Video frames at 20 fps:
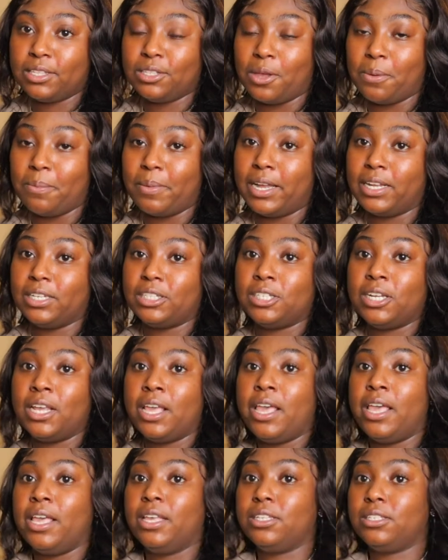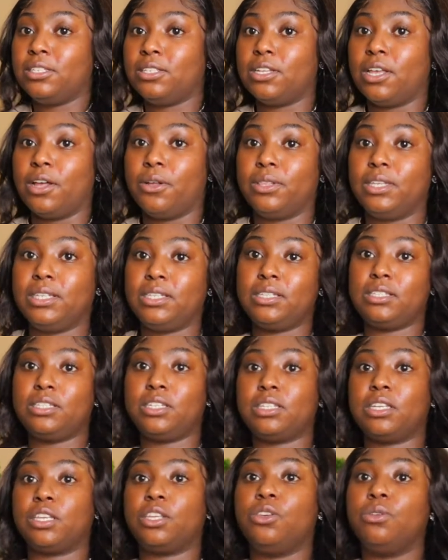so much. So this is
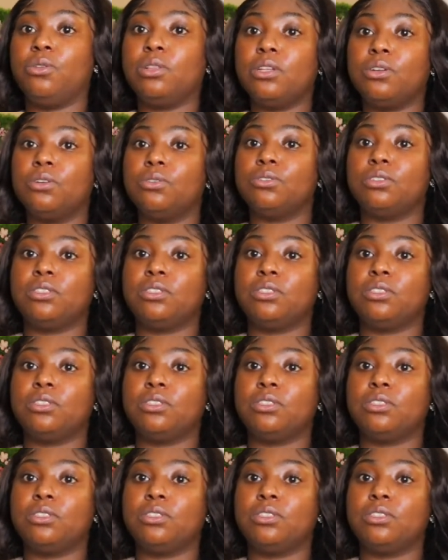just a cute little